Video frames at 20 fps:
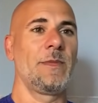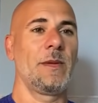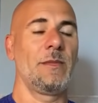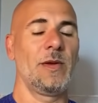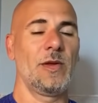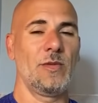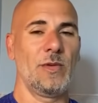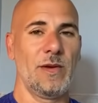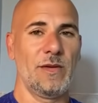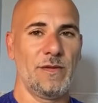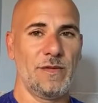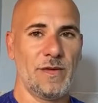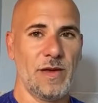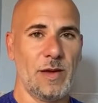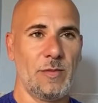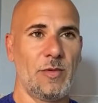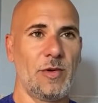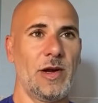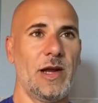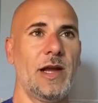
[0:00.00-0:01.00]
between
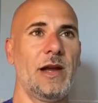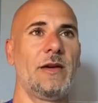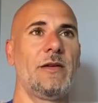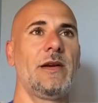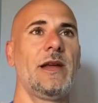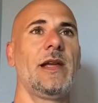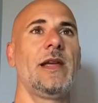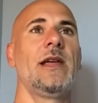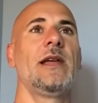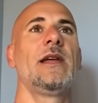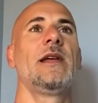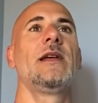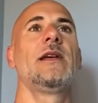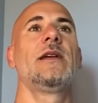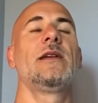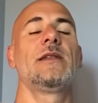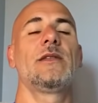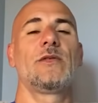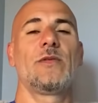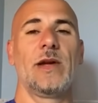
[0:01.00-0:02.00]
February
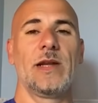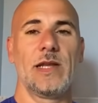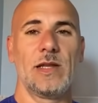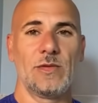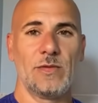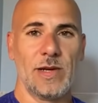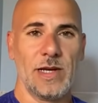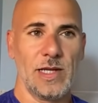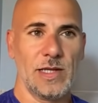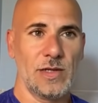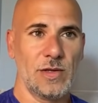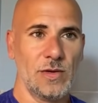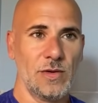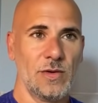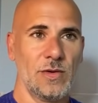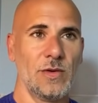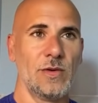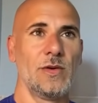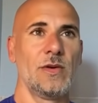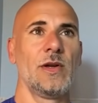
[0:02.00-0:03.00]

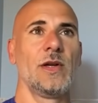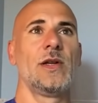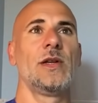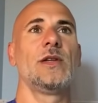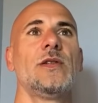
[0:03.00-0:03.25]
2022